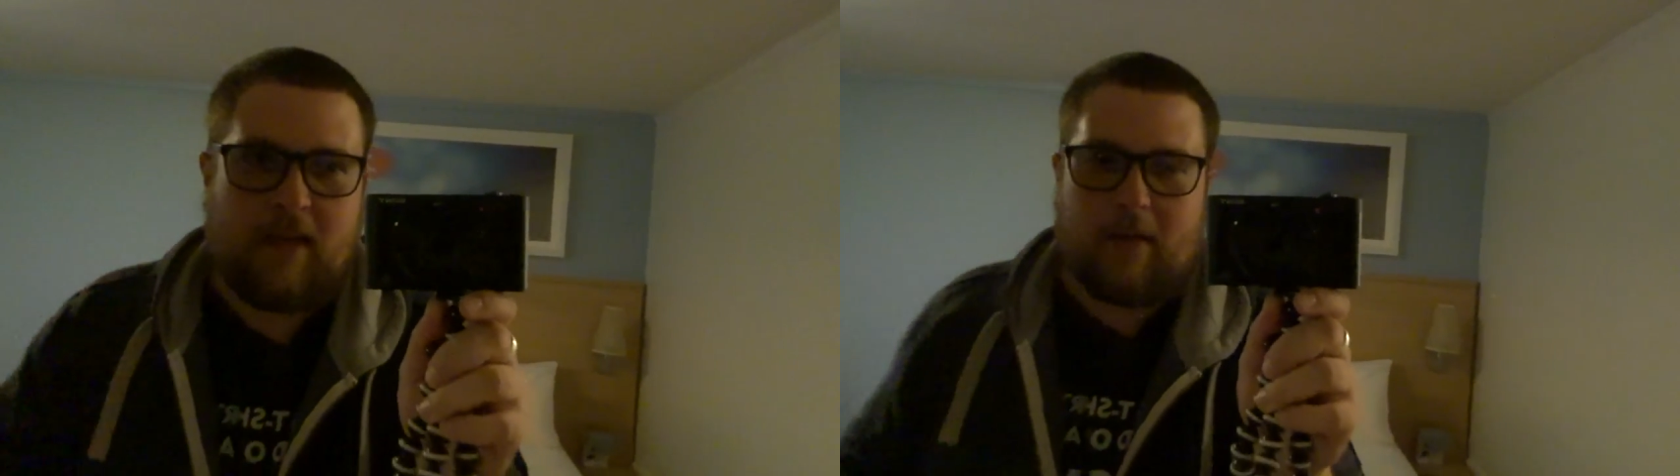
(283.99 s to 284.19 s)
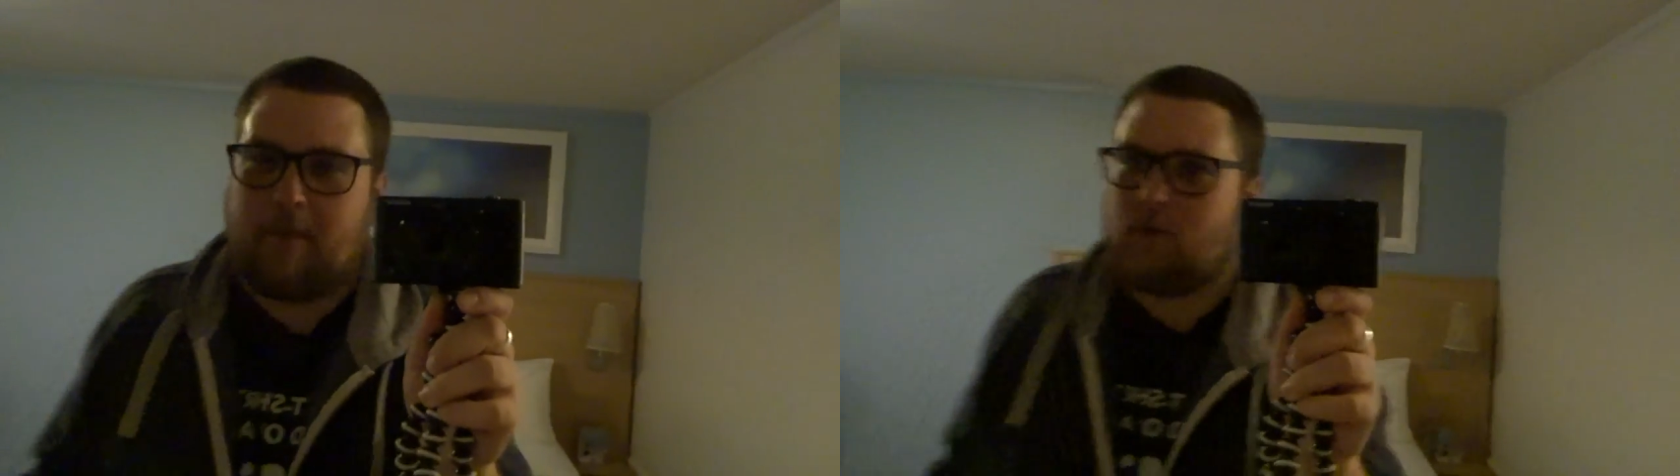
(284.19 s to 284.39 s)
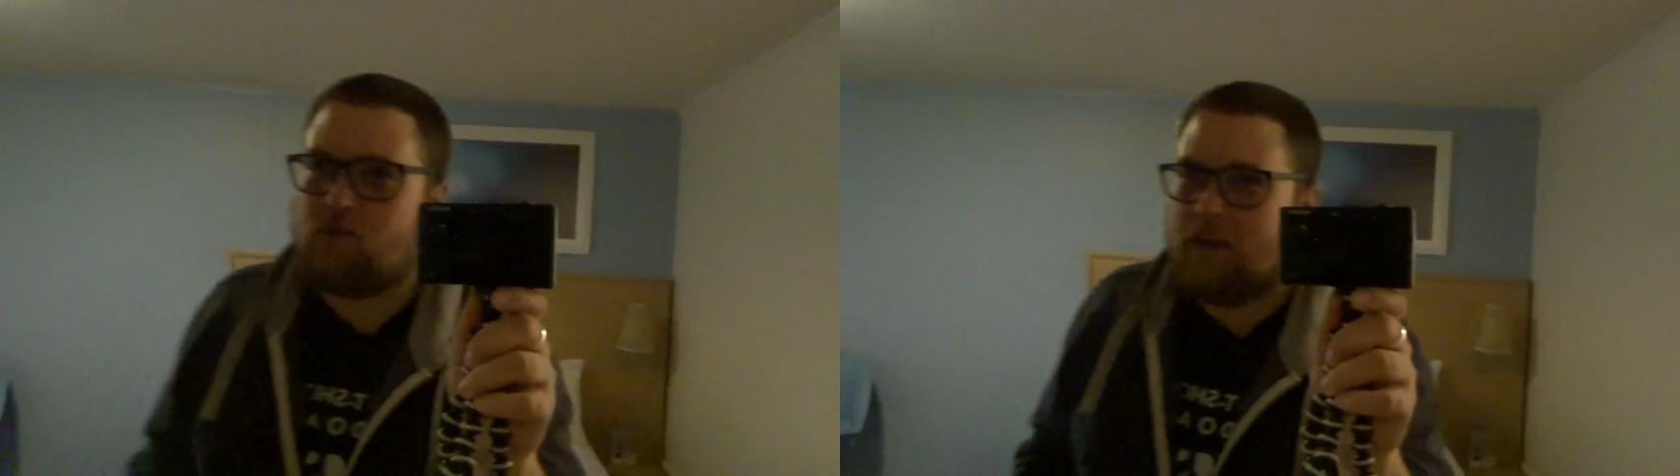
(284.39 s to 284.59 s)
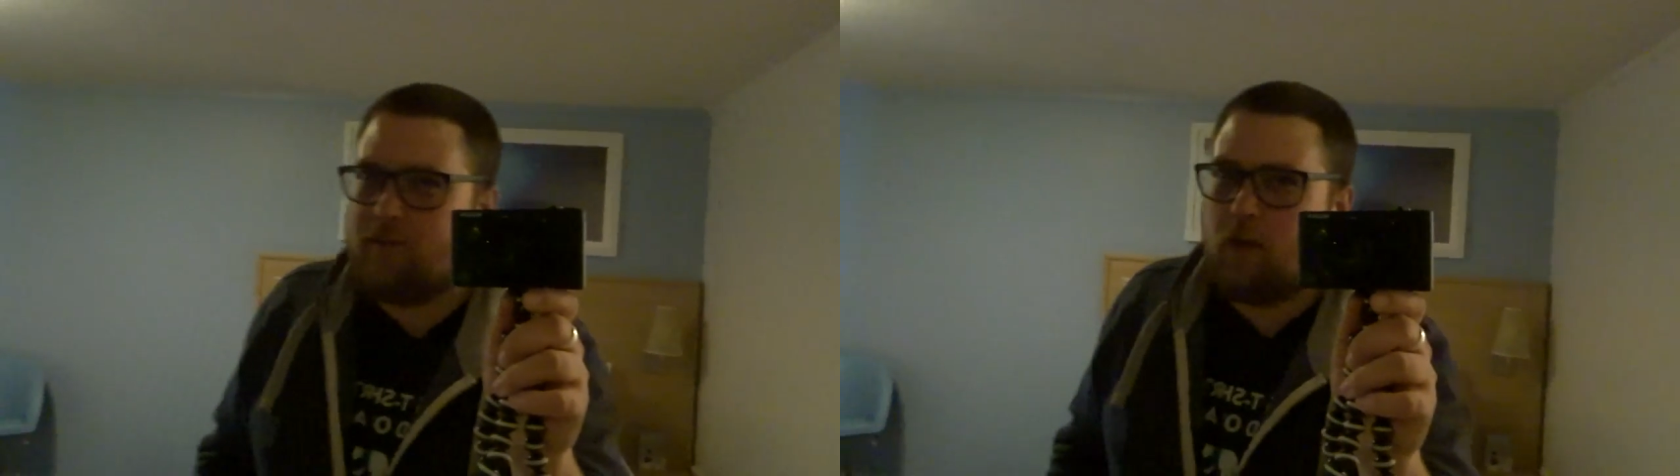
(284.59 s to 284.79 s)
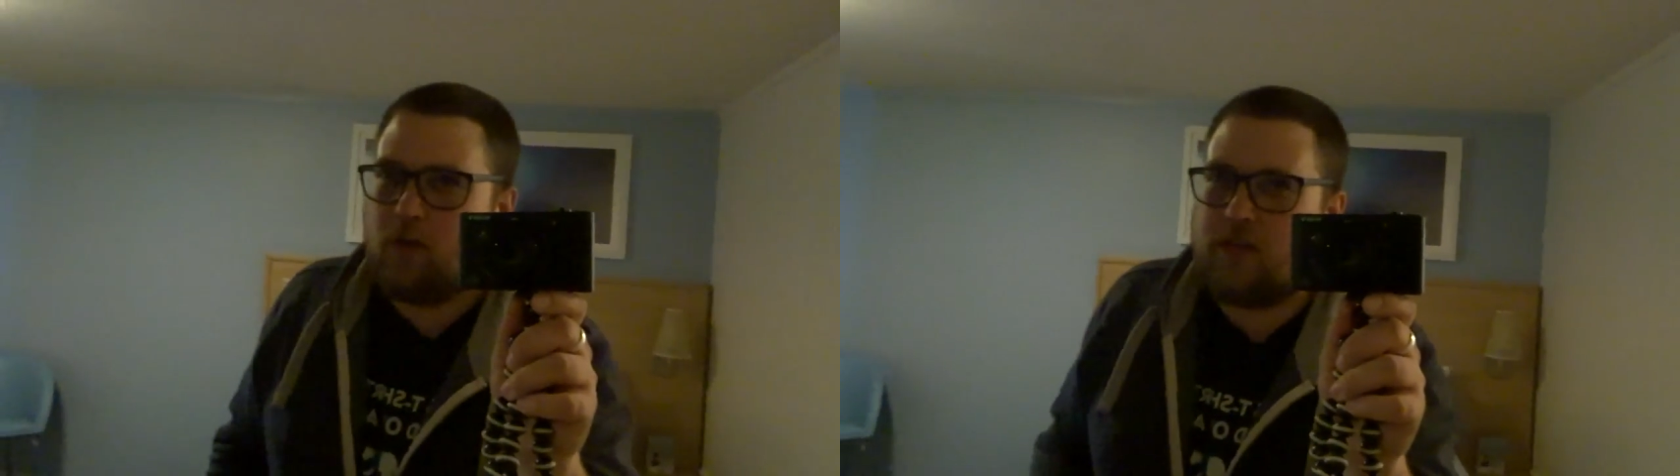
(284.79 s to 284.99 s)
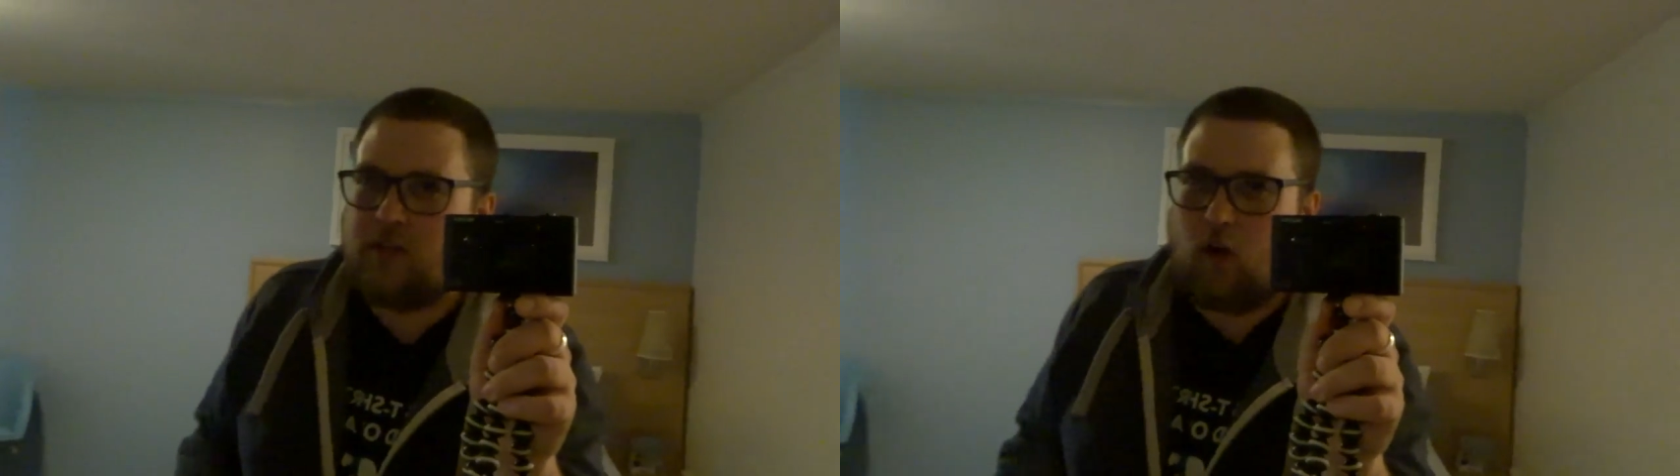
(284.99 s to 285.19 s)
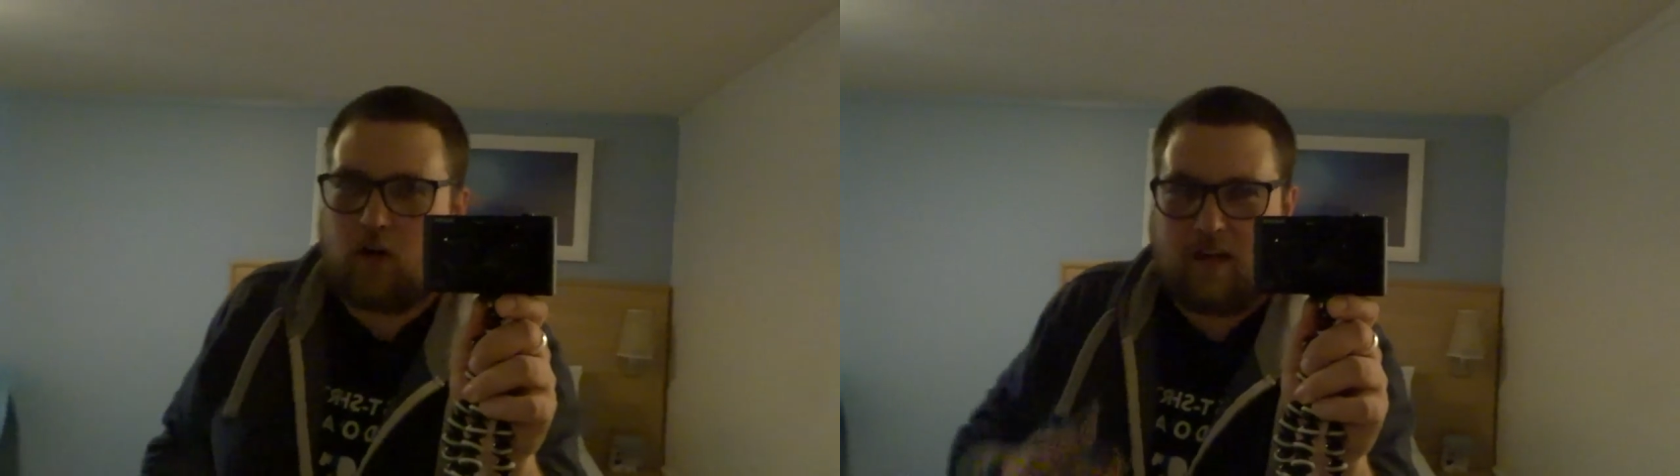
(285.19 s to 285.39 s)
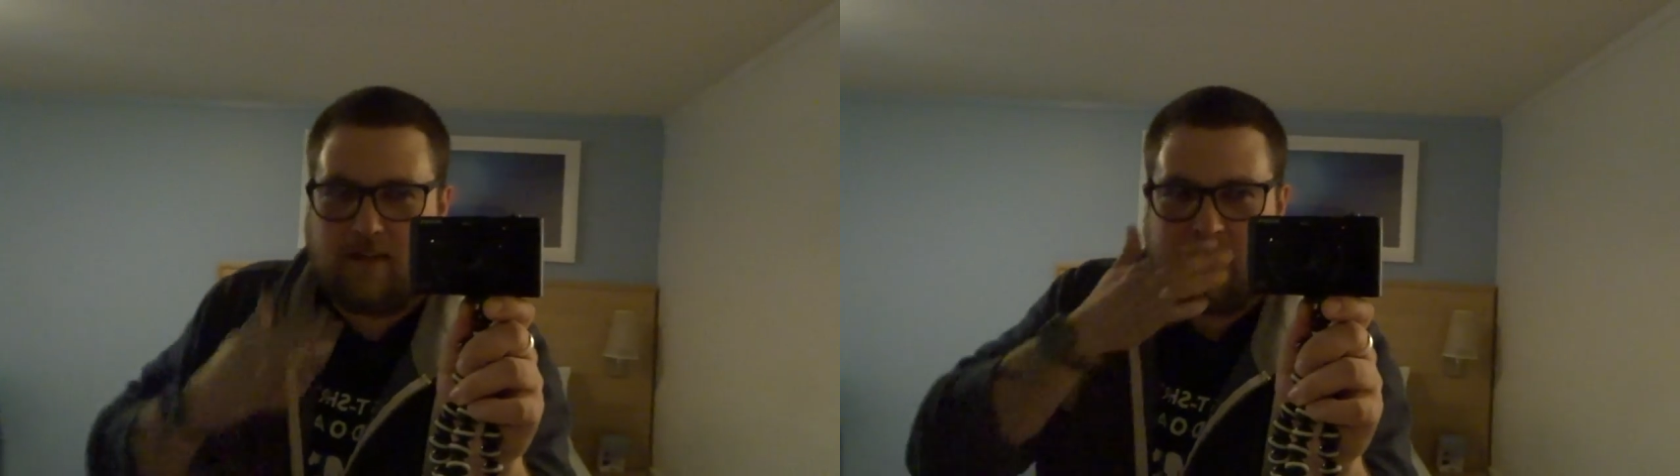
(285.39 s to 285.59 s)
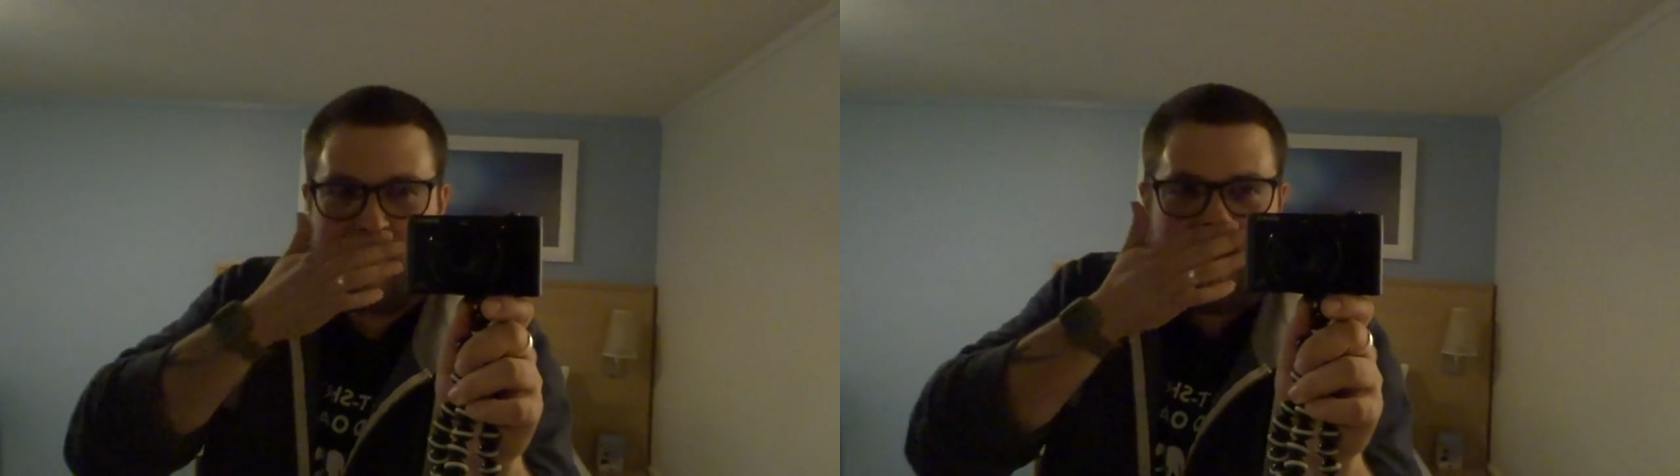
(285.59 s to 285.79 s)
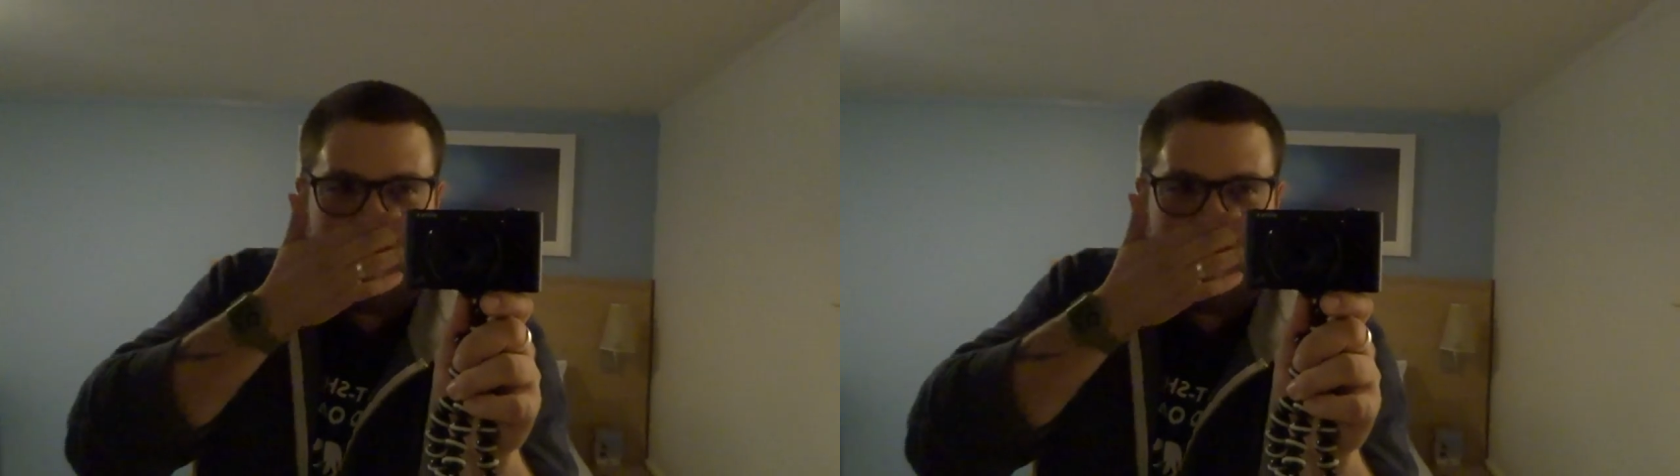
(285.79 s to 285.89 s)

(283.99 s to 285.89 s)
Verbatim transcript: I'm in the Travelodge in Docklands.